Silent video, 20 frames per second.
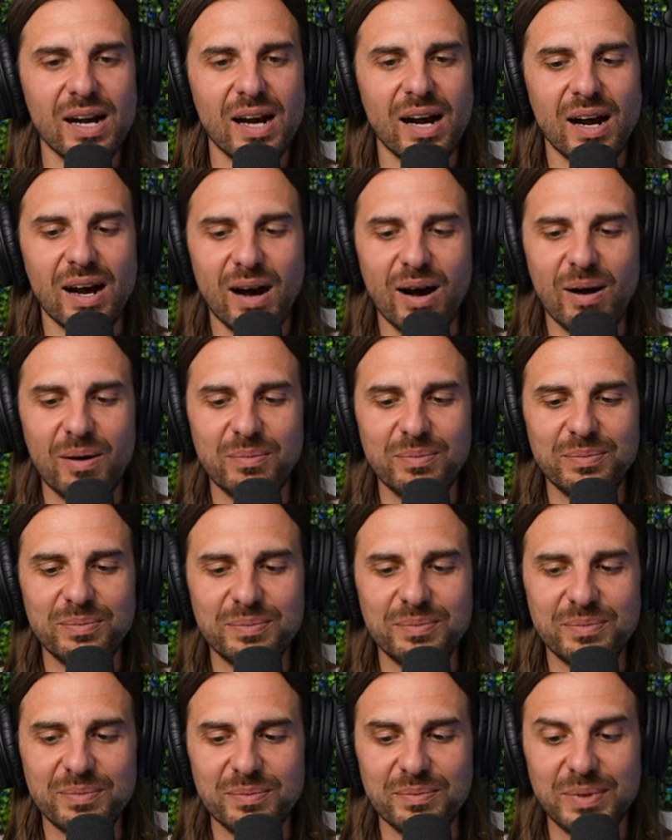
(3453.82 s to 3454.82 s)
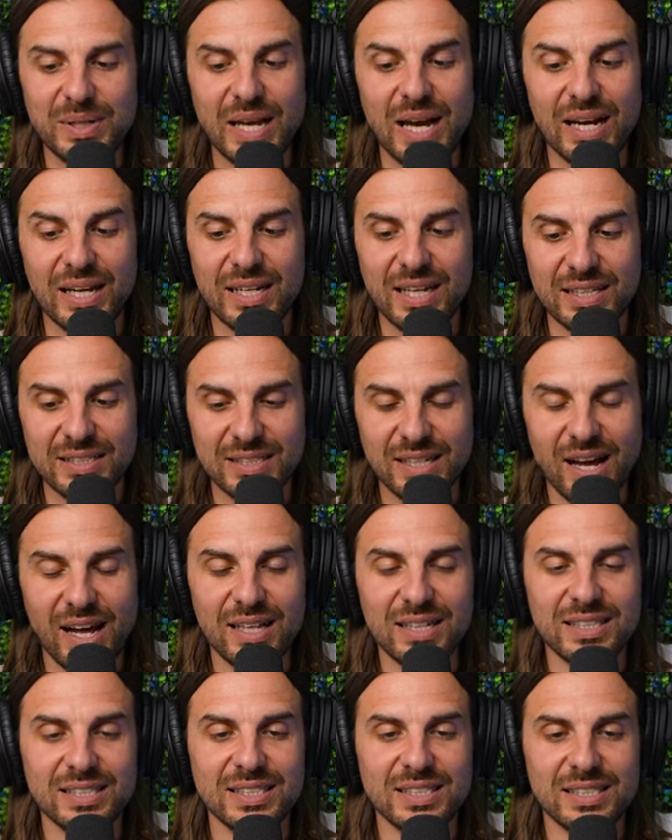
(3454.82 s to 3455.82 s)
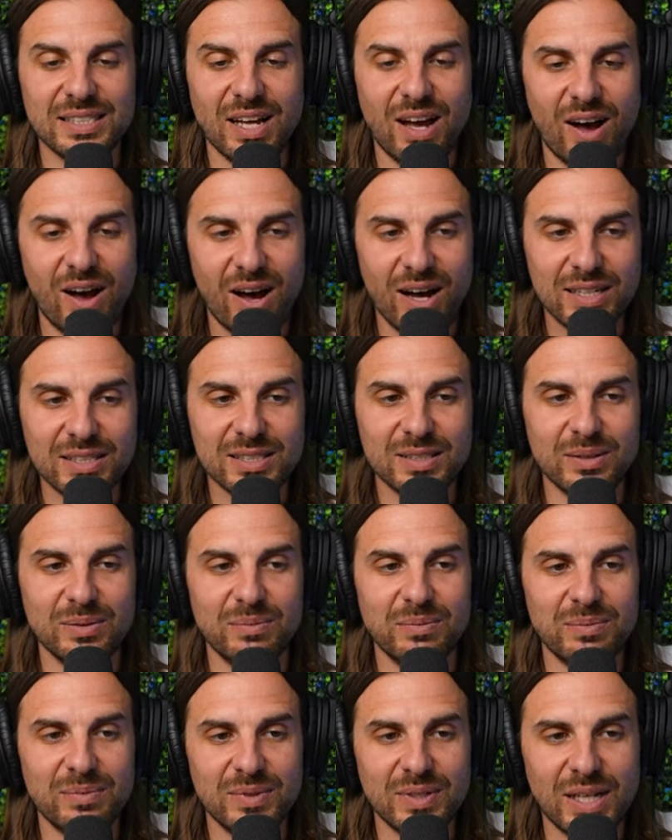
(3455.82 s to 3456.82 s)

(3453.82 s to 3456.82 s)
But yeah, Quesada's is awesome.